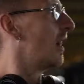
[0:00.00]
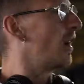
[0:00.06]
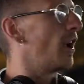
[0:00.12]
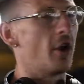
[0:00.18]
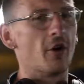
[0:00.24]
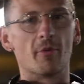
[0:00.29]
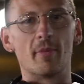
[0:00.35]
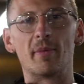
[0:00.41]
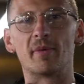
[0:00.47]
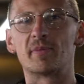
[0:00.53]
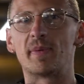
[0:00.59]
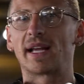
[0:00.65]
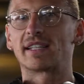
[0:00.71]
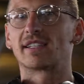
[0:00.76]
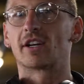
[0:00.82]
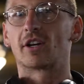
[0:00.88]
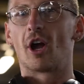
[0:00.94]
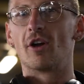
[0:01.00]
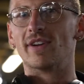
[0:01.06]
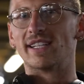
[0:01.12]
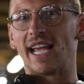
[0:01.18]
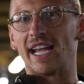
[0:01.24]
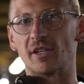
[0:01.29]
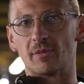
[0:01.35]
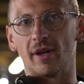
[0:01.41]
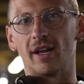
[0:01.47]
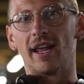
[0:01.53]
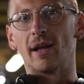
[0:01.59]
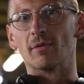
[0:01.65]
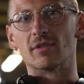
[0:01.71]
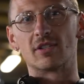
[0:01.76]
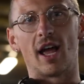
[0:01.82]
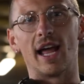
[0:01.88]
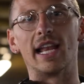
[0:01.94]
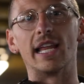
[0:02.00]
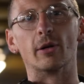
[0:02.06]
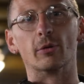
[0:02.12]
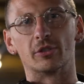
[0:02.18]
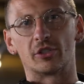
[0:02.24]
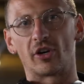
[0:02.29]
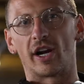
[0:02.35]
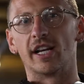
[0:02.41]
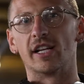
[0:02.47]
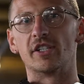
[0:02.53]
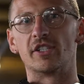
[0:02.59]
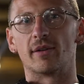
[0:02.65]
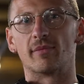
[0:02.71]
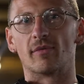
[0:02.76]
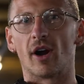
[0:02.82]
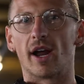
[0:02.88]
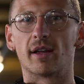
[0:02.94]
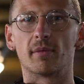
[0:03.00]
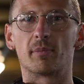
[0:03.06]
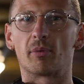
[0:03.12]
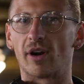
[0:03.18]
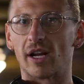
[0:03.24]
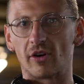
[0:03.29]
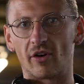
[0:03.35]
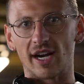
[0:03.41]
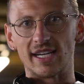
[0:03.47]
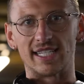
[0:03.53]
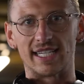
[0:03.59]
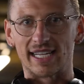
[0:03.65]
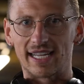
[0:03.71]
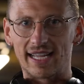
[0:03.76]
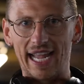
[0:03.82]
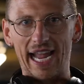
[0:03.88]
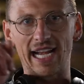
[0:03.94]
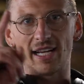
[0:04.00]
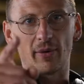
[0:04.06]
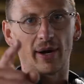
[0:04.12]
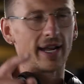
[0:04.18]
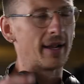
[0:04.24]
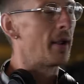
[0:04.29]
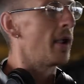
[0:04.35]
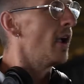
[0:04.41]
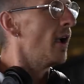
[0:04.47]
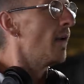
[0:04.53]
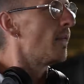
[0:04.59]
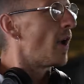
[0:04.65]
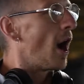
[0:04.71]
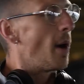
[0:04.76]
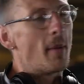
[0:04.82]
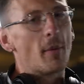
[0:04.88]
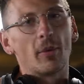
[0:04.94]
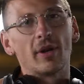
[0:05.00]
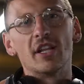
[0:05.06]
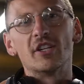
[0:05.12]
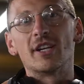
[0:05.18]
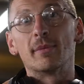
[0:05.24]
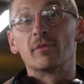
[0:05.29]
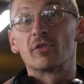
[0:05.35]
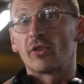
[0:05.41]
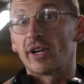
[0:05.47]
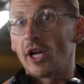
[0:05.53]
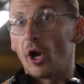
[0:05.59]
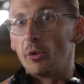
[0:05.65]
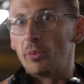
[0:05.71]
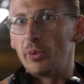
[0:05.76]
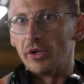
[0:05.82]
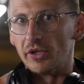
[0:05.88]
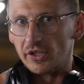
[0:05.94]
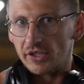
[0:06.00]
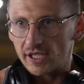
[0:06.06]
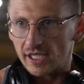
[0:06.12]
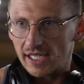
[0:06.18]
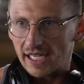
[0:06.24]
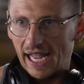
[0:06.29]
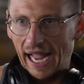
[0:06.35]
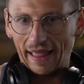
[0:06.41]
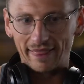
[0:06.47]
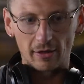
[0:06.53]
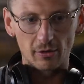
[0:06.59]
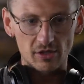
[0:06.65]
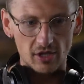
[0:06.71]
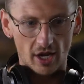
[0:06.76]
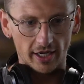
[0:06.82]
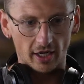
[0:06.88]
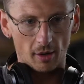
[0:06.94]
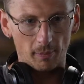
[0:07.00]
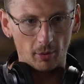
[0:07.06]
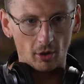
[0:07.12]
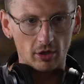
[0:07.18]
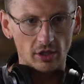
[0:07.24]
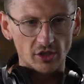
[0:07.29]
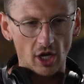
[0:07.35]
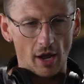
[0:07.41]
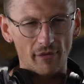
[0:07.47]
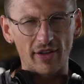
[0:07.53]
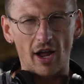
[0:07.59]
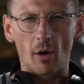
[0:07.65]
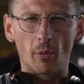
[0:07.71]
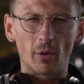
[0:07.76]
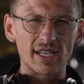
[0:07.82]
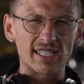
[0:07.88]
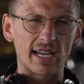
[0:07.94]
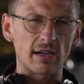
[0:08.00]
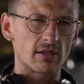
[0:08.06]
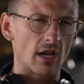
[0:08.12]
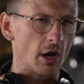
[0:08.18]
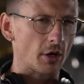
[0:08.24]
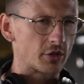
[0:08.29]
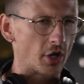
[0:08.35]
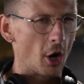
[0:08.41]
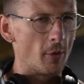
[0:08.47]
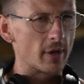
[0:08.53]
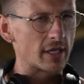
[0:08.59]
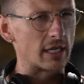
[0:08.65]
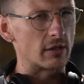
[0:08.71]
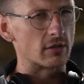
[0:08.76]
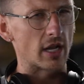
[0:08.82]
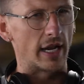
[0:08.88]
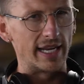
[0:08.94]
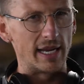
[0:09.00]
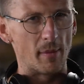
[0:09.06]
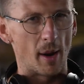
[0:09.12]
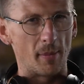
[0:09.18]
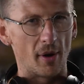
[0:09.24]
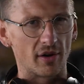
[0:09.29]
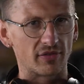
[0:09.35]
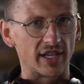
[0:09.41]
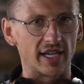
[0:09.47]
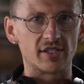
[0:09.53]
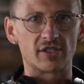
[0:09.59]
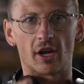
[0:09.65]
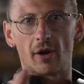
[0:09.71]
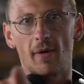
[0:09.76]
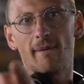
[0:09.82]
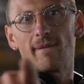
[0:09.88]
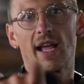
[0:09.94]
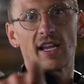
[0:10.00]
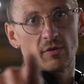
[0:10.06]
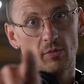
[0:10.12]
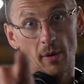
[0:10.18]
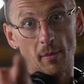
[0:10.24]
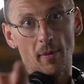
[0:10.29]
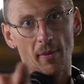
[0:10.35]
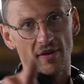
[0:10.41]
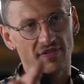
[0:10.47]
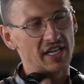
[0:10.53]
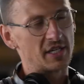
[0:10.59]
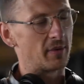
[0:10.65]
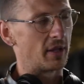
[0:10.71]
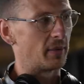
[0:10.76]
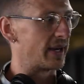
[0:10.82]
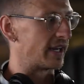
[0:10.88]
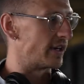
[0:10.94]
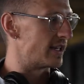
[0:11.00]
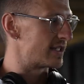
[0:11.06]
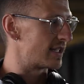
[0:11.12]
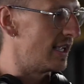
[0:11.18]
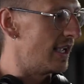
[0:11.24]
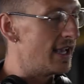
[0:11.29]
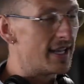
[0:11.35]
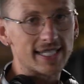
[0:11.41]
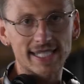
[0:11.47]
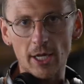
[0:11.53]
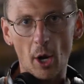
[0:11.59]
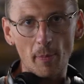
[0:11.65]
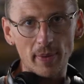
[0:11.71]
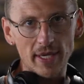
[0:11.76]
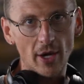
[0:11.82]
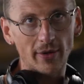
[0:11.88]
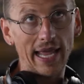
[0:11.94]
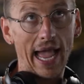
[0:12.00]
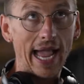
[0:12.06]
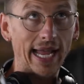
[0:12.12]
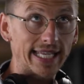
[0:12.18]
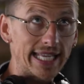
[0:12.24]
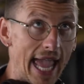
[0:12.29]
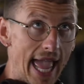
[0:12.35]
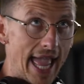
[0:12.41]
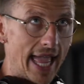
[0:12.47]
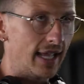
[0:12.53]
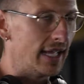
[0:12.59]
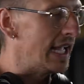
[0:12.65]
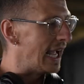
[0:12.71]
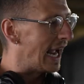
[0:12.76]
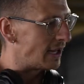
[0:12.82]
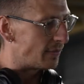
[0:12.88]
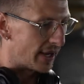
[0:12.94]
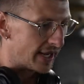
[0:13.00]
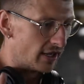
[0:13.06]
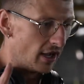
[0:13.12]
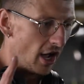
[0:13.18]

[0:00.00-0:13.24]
Who remembers back to the COVID days where it was like illegal to train in a gym, right? Pretty crazy. Anyway, I remember when the gyms reopened and there was like a block of time, I want to say it was like October because it was like near my birthday, so that's when my birthday is, by the way, guys. Scorpio gang, yeah. Anyway,